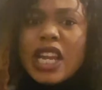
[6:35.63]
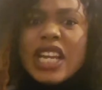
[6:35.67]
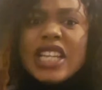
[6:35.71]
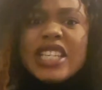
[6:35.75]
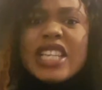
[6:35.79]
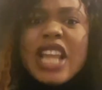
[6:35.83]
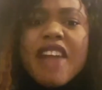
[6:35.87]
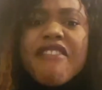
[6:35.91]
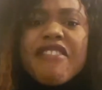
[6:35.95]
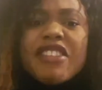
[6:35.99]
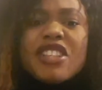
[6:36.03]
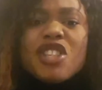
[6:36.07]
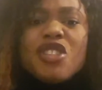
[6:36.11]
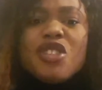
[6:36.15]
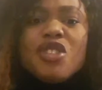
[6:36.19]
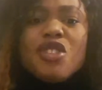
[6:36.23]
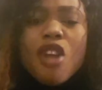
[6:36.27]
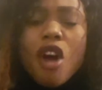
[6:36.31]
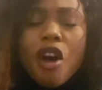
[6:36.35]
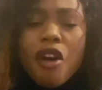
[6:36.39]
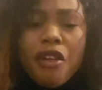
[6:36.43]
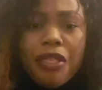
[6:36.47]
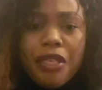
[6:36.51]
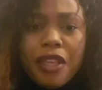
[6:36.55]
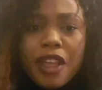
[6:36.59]
There is
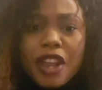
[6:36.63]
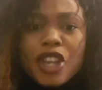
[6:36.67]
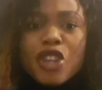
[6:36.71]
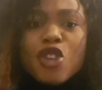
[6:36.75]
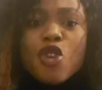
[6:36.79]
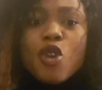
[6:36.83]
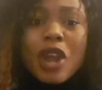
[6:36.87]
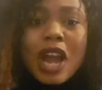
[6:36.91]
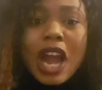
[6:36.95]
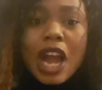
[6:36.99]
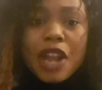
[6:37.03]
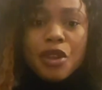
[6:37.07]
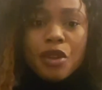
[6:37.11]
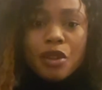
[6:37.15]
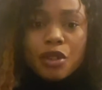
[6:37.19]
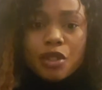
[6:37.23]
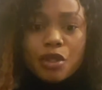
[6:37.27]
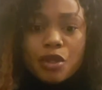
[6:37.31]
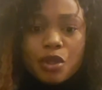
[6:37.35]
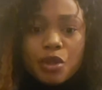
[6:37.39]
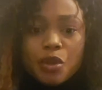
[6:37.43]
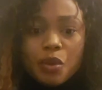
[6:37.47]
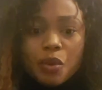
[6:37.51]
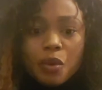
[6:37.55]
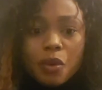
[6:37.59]
nothing you
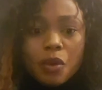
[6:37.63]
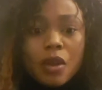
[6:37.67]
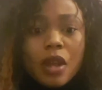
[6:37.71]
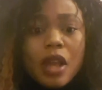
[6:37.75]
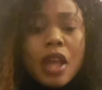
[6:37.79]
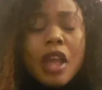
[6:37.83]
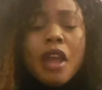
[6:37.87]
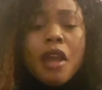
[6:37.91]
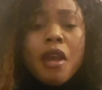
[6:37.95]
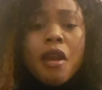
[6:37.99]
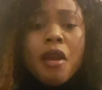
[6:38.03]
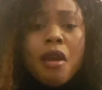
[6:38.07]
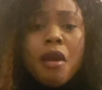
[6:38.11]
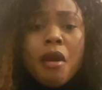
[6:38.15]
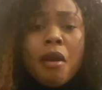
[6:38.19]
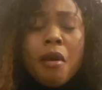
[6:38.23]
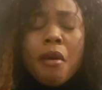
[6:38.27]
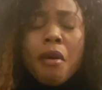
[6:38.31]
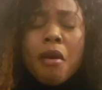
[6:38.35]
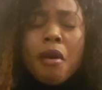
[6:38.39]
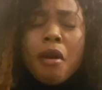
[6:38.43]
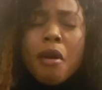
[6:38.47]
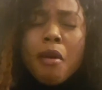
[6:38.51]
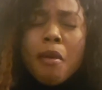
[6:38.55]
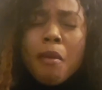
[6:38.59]
cannot do.
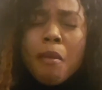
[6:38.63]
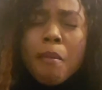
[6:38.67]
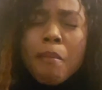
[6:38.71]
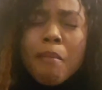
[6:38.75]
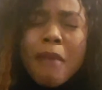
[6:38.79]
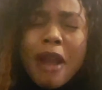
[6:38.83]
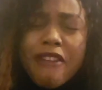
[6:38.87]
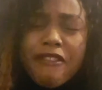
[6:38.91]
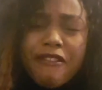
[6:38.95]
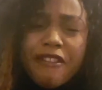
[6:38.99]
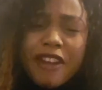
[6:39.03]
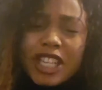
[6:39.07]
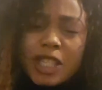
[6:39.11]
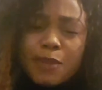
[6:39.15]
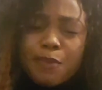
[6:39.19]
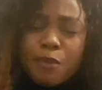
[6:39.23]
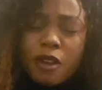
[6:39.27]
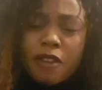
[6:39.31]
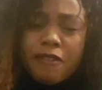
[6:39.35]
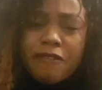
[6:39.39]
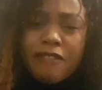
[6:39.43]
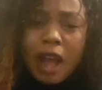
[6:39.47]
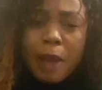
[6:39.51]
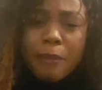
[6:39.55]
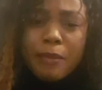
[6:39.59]
My
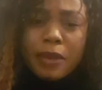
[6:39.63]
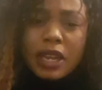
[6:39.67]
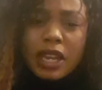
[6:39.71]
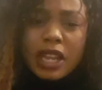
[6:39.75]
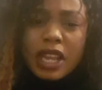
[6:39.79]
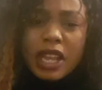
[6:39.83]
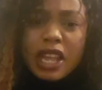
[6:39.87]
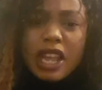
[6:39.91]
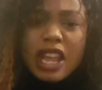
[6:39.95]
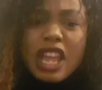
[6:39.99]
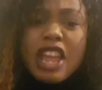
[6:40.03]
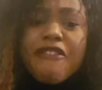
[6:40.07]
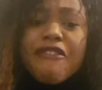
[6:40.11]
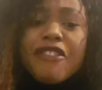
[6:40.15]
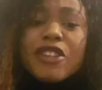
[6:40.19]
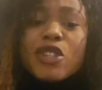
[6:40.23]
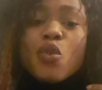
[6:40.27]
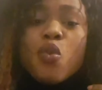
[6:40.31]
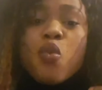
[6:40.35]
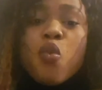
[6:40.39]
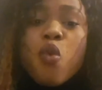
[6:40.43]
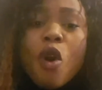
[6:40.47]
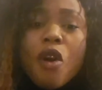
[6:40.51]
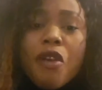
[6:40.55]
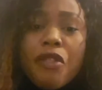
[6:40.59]
Facebook family, if it's
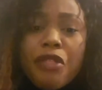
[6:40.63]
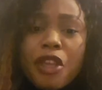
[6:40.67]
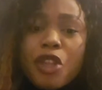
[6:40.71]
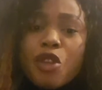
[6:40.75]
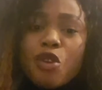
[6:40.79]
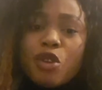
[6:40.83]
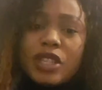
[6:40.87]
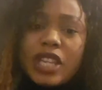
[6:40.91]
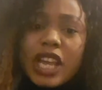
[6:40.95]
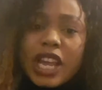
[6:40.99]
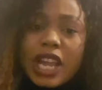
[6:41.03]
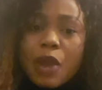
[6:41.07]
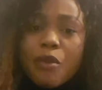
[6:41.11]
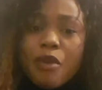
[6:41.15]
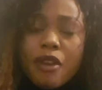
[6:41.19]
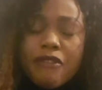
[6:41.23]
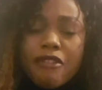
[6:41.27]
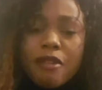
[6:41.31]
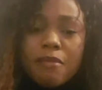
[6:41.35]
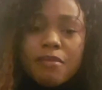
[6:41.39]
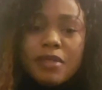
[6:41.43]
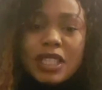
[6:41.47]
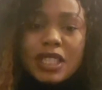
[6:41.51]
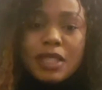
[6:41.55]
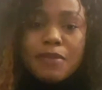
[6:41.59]
one thing you take away
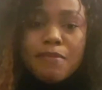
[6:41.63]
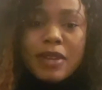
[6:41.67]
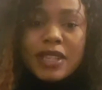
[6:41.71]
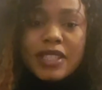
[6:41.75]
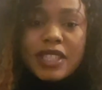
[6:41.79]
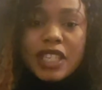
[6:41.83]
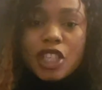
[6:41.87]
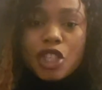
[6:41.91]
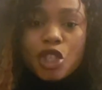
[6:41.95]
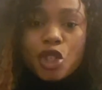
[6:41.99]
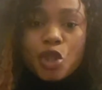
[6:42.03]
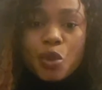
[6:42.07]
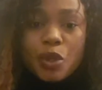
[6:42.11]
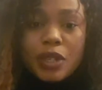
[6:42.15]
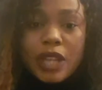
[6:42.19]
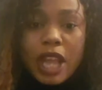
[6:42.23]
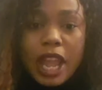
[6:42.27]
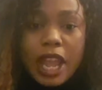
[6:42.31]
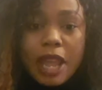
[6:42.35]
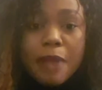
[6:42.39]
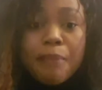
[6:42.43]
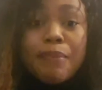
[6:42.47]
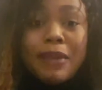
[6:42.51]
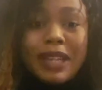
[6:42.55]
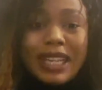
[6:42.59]
from this message
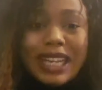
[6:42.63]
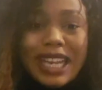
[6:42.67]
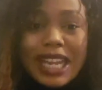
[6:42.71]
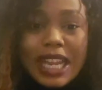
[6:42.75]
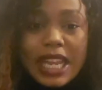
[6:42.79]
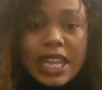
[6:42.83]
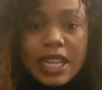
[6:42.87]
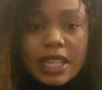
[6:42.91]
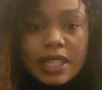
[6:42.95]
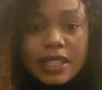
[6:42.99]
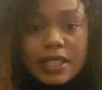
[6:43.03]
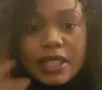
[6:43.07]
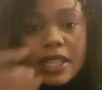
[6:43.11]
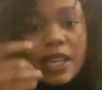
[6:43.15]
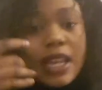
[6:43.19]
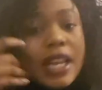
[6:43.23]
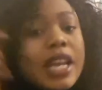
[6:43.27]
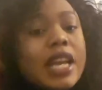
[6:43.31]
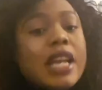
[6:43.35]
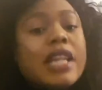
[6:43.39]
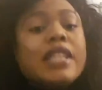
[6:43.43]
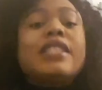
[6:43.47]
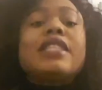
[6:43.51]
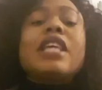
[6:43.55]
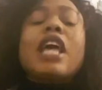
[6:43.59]
today, please
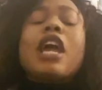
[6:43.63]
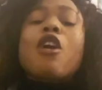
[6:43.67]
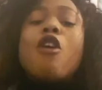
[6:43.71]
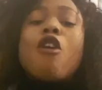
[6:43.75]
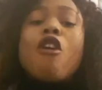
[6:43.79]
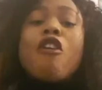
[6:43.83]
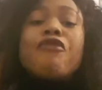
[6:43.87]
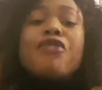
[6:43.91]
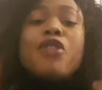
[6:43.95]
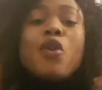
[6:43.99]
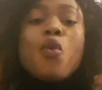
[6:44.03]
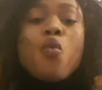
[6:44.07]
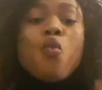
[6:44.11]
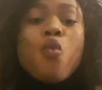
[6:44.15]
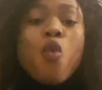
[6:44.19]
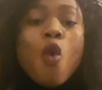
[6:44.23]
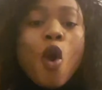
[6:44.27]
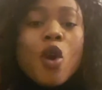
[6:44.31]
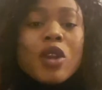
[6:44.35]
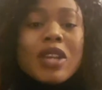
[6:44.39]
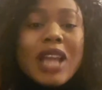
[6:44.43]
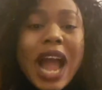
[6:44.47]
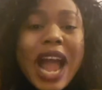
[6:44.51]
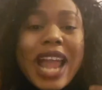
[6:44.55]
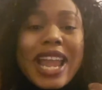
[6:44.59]
take off the
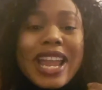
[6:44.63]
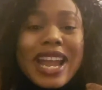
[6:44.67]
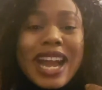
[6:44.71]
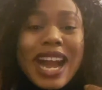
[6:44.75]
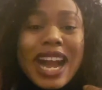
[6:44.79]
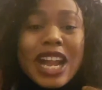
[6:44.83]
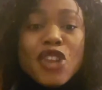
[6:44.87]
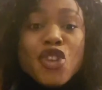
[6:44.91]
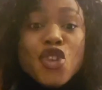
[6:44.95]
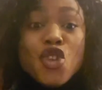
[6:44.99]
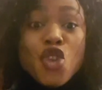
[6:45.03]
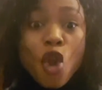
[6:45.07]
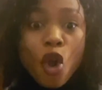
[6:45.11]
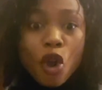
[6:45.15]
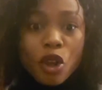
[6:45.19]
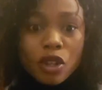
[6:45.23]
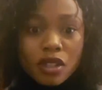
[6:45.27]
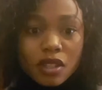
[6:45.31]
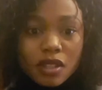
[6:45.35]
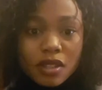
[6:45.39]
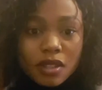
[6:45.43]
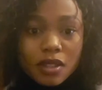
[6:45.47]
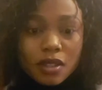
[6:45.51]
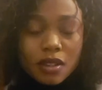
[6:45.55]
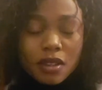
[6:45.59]
word I
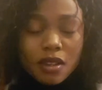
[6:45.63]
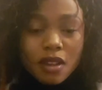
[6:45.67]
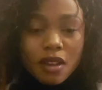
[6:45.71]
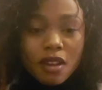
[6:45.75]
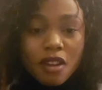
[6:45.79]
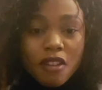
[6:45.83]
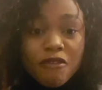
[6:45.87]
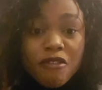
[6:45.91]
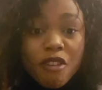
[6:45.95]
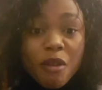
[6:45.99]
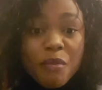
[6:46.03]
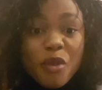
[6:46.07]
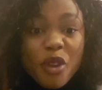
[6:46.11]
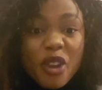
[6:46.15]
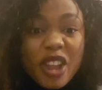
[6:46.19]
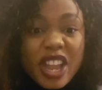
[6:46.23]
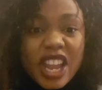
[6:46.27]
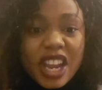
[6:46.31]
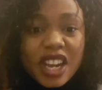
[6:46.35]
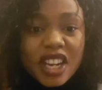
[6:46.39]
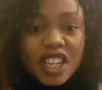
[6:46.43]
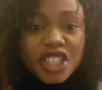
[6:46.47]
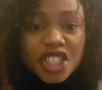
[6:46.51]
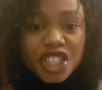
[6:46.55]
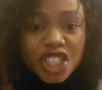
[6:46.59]
cannot from your
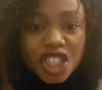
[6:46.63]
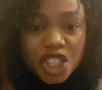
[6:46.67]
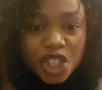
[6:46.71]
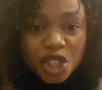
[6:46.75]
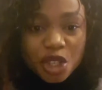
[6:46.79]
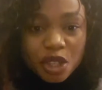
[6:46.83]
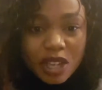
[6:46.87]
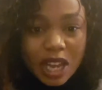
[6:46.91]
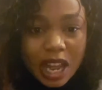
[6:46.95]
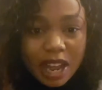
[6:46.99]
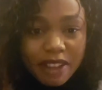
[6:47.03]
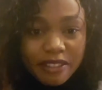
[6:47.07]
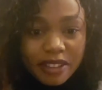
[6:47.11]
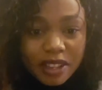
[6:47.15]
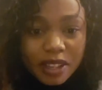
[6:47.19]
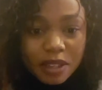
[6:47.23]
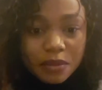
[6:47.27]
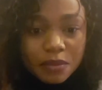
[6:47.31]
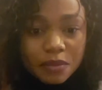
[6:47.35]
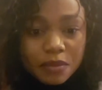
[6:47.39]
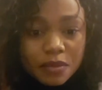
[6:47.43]
English dictionary.